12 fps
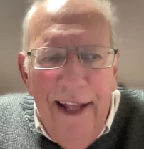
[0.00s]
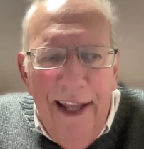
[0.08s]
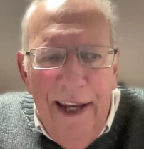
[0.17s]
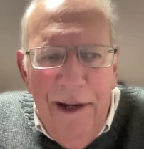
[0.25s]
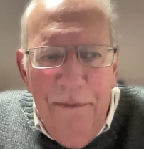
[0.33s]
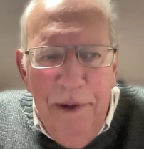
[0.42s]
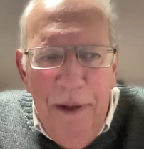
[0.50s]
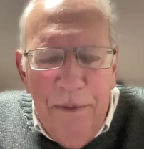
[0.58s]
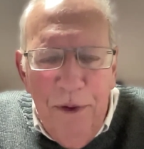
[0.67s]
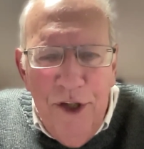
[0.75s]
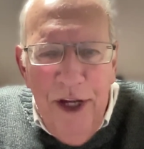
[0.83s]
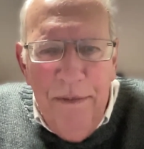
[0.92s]
getting
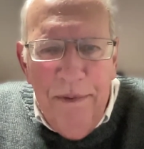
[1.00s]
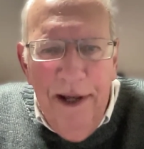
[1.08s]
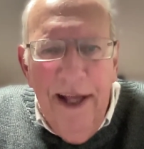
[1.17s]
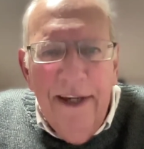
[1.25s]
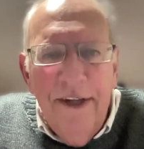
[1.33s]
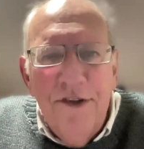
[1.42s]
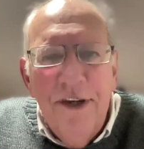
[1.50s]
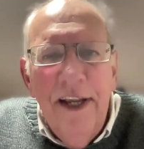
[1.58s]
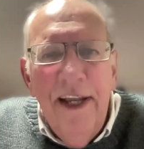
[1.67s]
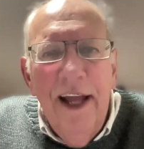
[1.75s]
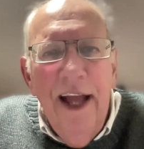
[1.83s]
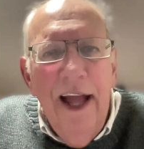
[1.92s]
people cheaper
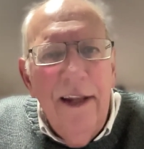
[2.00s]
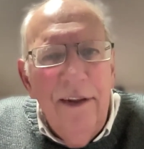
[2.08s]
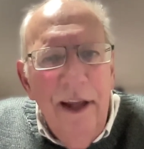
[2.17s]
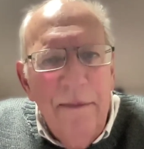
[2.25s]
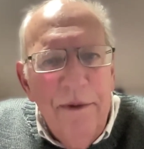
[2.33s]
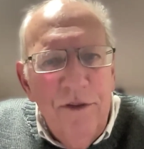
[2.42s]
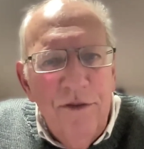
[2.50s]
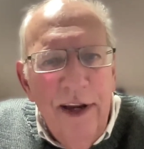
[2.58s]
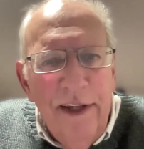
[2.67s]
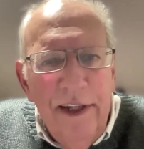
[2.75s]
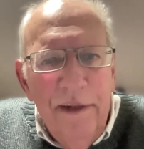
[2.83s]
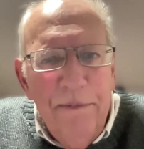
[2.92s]
energy, and
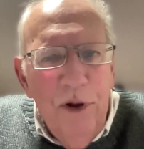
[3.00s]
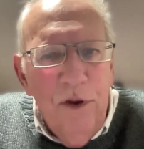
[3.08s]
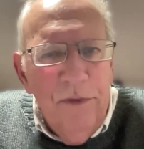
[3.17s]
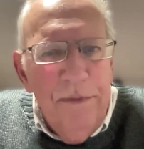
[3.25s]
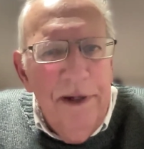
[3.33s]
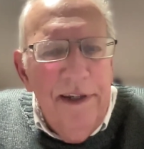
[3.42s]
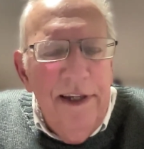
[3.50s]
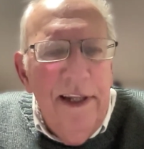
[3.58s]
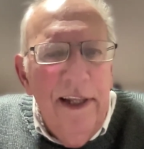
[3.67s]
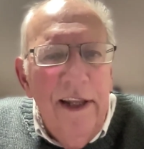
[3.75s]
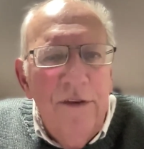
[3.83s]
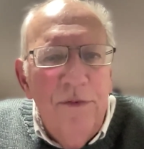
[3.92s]
demonstrating the possibility
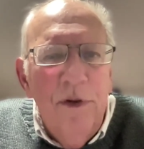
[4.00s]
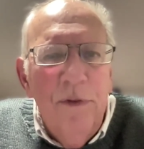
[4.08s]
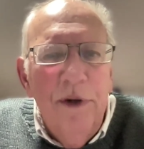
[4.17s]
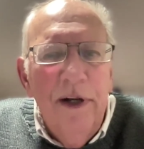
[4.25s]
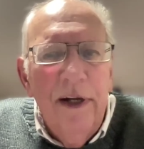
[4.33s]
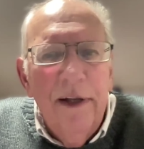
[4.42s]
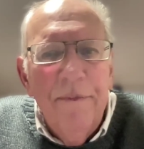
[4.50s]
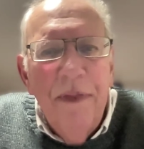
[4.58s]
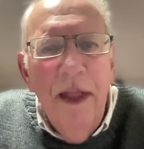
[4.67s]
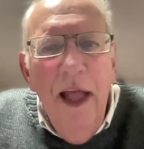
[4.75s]
that this will work.